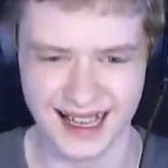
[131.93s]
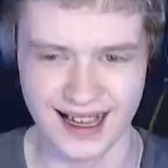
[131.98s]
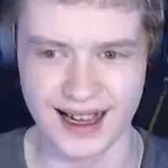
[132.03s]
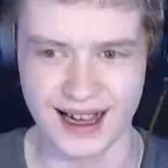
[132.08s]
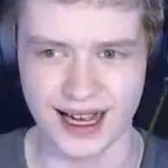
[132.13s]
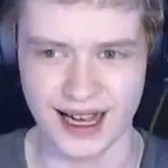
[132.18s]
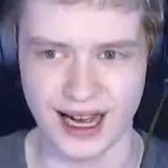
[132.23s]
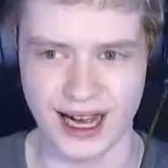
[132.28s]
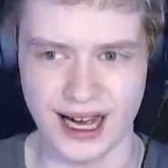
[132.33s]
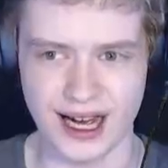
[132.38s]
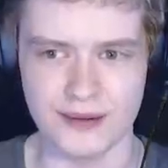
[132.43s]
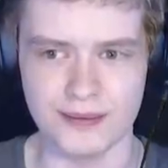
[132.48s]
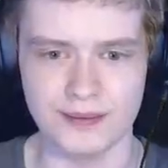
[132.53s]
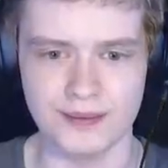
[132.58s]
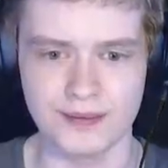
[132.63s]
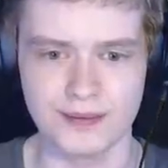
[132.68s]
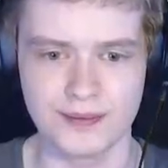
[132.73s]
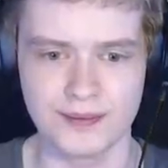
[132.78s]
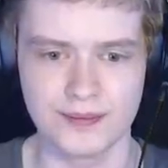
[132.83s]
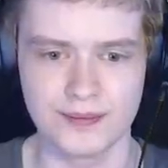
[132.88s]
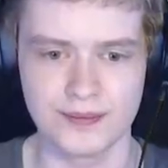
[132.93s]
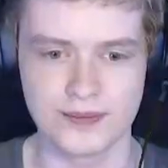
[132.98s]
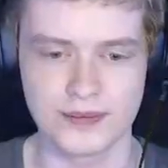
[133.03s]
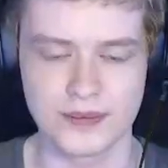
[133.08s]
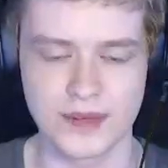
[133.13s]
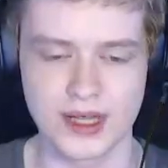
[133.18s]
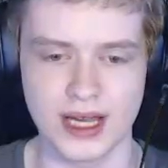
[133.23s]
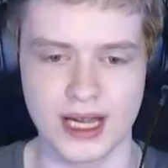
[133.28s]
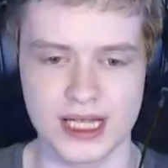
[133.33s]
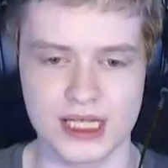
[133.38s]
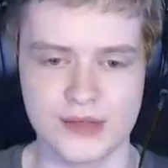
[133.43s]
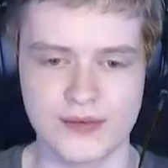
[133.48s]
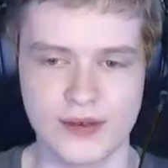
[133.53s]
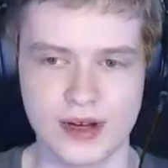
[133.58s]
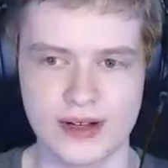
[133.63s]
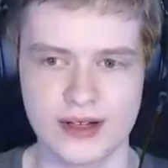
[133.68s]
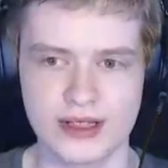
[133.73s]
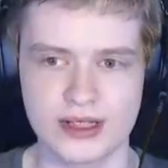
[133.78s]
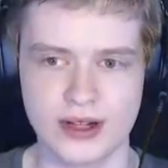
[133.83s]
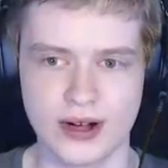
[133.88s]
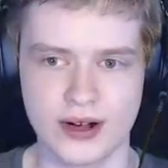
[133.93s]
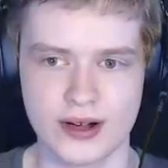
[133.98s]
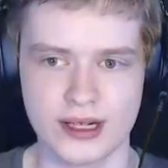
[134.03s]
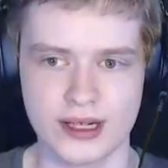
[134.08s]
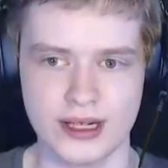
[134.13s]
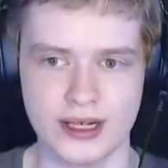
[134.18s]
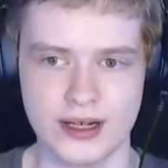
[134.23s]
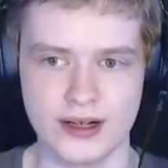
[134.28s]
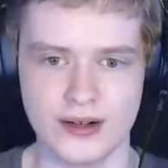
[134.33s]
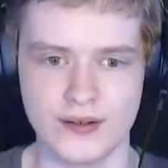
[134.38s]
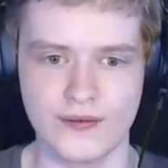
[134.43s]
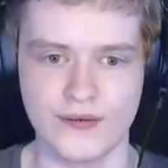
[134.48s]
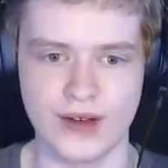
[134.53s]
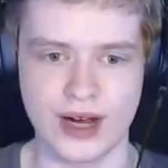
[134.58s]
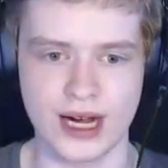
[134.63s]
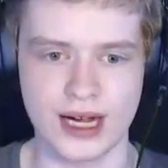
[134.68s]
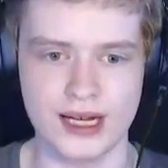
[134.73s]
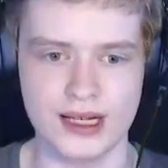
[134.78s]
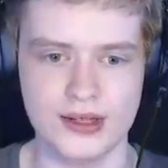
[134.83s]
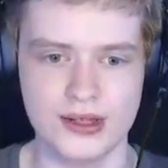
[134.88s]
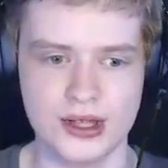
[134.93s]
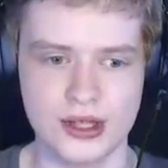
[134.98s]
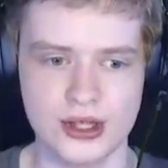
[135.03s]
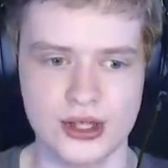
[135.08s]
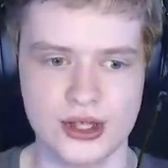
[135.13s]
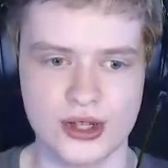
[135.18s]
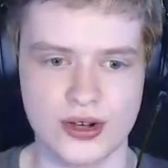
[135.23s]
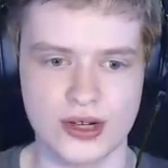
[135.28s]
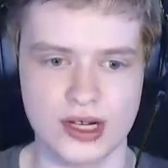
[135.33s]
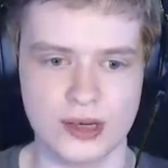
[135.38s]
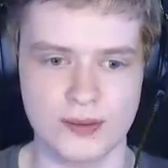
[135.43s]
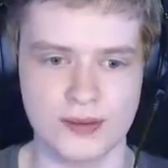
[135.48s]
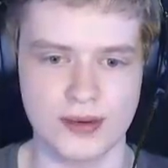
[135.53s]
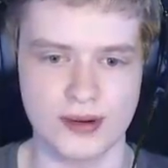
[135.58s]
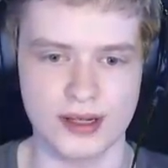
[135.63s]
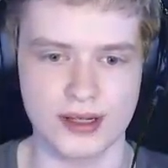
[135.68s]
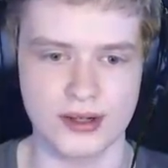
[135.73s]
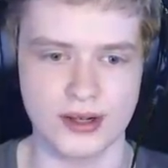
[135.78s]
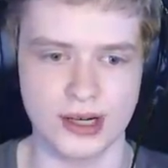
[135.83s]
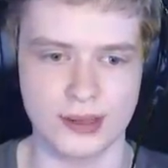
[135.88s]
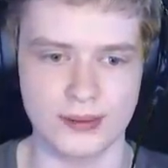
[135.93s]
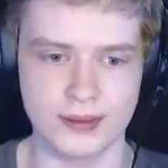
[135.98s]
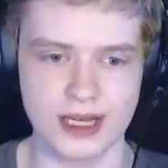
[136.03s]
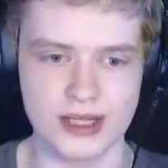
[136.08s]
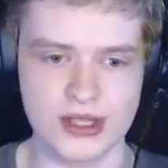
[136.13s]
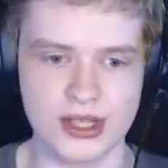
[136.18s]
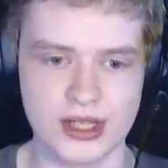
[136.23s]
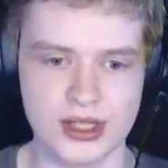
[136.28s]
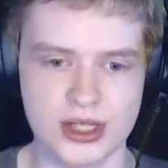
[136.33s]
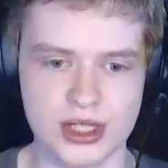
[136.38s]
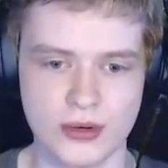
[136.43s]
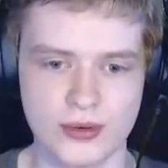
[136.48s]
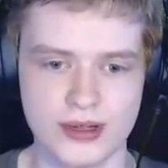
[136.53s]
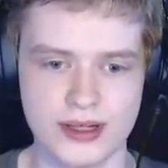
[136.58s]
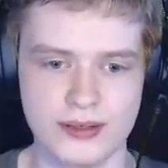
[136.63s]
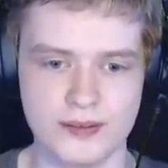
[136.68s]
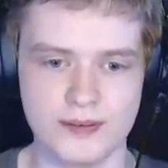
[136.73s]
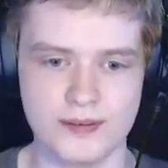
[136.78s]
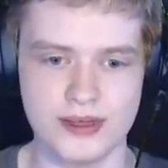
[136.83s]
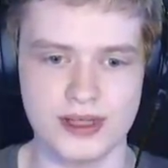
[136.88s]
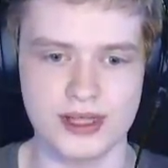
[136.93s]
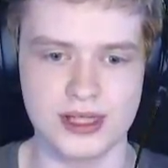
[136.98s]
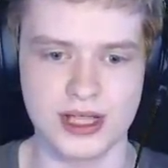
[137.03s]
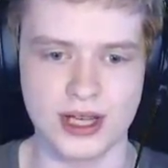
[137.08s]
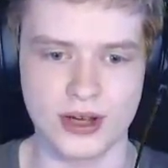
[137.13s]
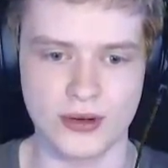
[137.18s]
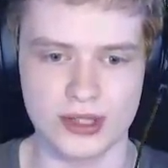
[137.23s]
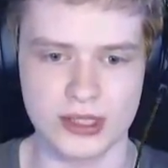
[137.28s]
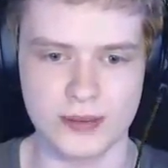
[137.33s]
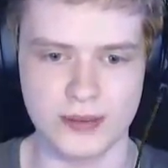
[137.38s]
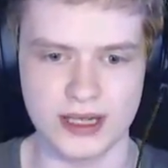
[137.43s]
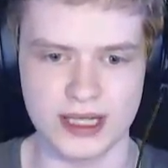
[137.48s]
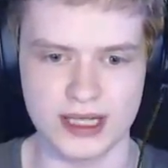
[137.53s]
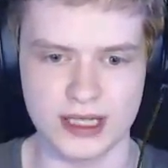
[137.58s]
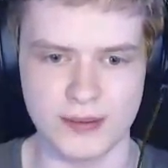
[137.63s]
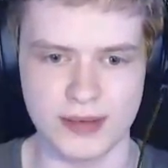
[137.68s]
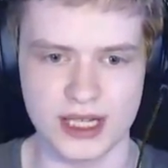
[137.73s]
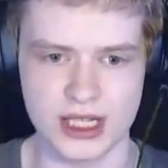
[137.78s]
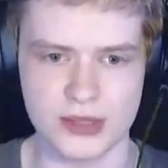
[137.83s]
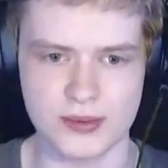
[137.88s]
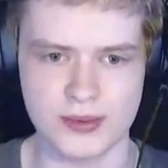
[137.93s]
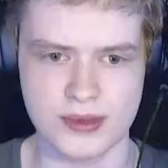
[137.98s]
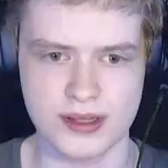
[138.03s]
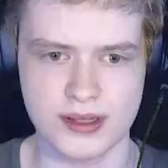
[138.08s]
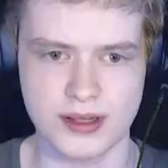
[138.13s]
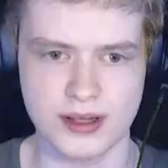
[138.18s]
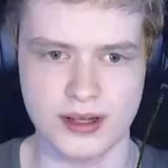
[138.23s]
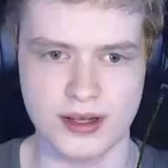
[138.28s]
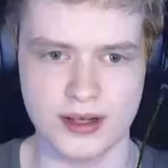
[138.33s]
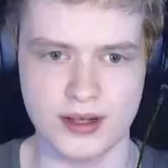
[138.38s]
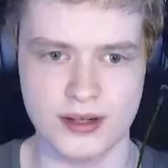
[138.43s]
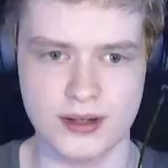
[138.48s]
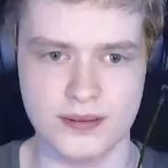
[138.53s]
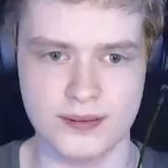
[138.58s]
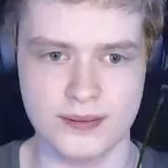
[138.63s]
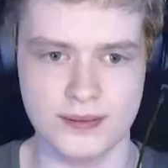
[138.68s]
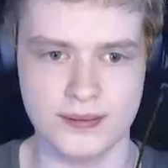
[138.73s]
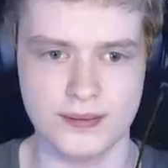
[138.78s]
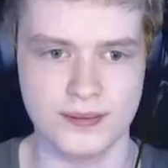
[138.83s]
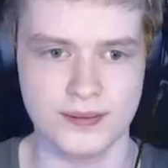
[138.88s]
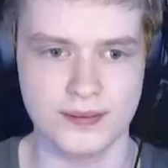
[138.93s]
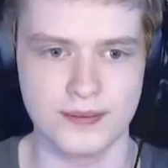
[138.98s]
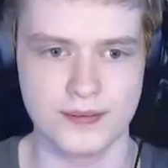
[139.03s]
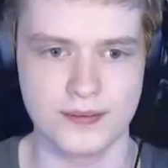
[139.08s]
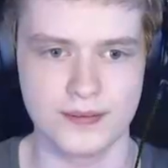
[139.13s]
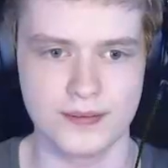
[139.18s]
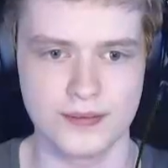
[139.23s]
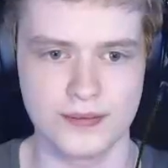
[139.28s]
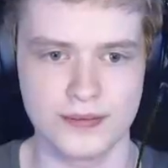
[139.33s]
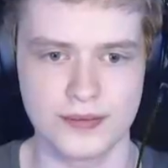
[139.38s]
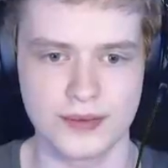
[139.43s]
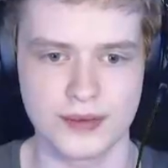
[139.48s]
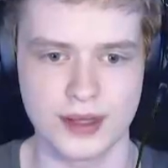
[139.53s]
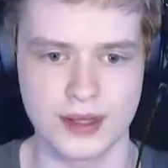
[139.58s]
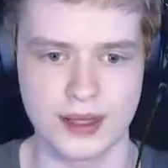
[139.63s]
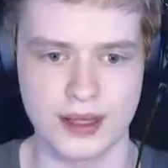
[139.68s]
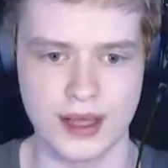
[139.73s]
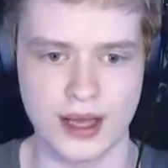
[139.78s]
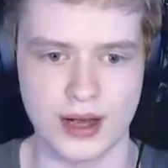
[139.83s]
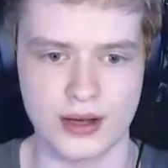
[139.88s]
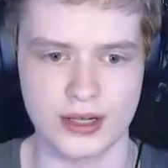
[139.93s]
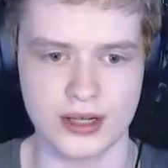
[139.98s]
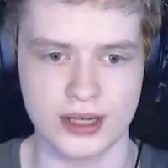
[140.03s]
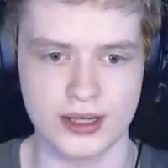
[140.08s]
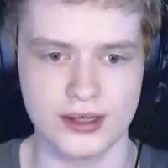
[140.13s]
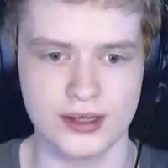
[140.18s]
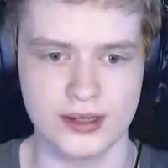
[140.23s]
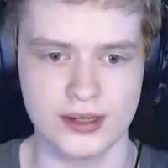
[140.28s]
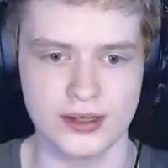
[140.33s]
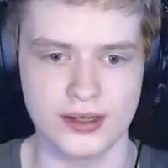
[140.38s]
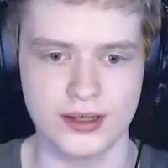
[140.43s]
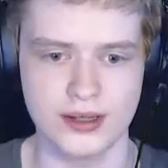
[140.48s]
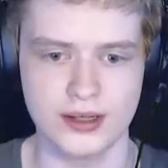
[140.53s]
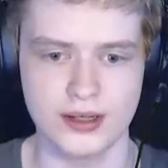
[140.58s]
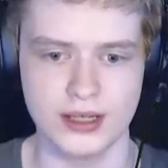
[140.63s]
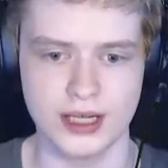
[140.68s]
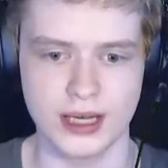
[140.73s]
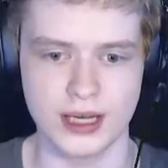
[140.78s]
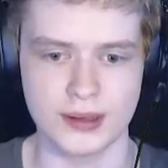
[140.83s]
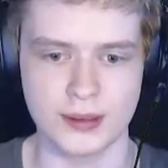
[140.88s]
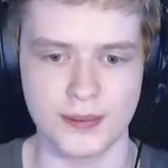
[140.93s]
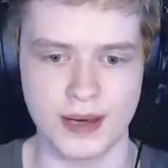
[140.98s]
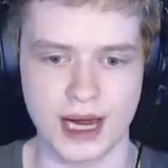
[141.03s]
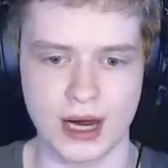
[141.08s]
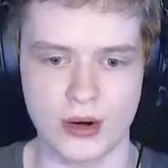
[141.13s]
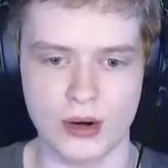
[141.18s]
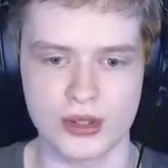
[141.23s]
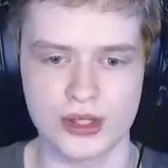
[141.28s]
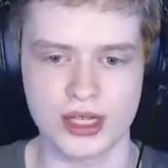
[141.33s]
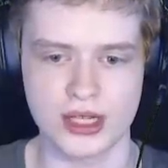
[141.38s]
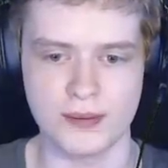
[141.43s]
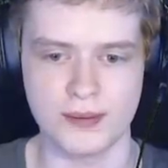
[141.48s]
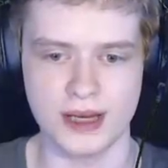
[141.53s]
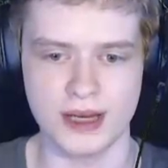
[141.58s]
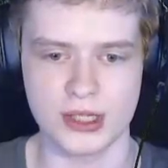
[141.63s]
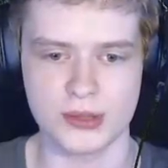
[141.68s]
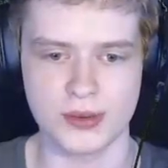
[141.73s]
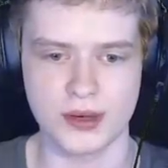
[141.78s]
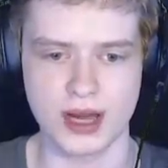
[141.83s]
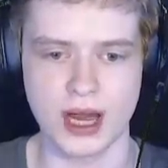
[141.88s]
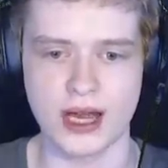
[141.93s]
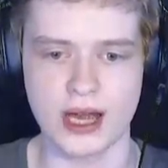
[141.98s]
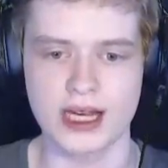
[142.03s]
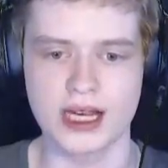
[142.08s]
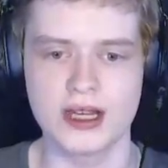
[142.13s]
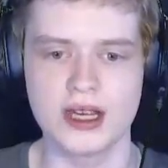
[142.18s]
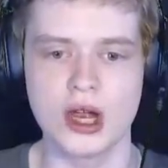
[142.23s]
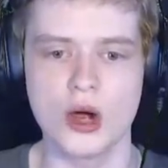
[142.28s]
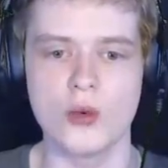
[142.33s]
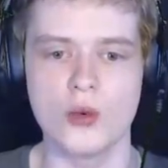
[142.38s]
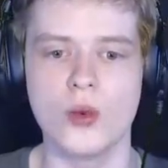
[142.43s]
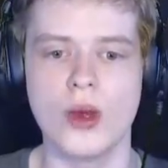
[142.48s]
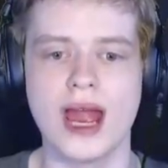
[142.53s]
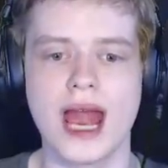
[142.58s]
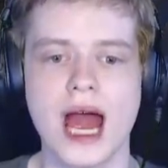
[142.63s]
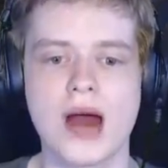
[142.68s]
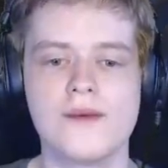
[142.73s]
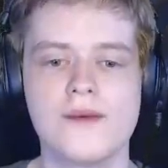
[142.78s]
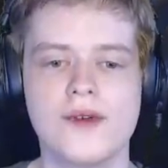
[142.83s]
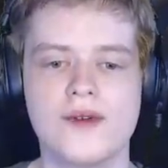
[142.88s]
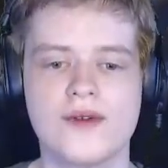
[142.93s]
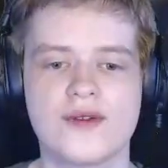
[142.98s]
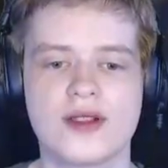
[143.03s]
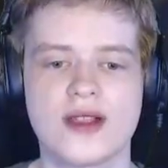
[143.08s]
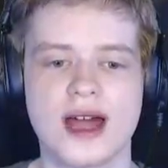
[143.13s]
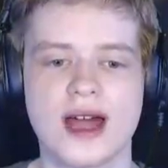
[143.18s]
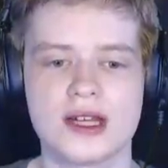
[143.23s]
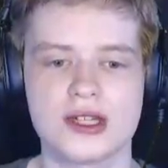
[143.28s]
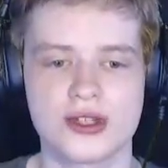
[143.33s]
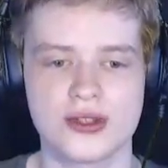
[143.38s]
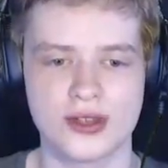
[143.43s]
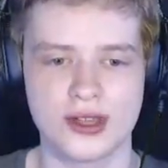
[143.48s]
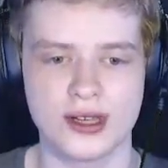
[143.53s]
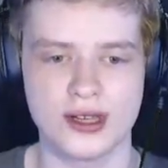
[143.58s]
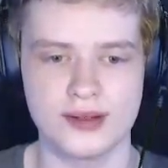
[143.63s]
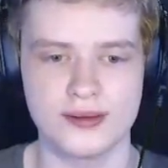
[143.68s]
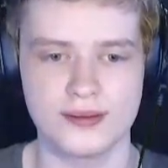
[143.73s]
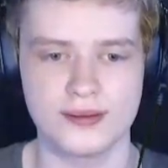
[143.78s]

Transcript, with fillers: Um, it's very dark in here. Find the circuit breaker. I'm guessing it's going going to be in the basement. Um, okay. The power's in the basement. I could go, we have a flashlight.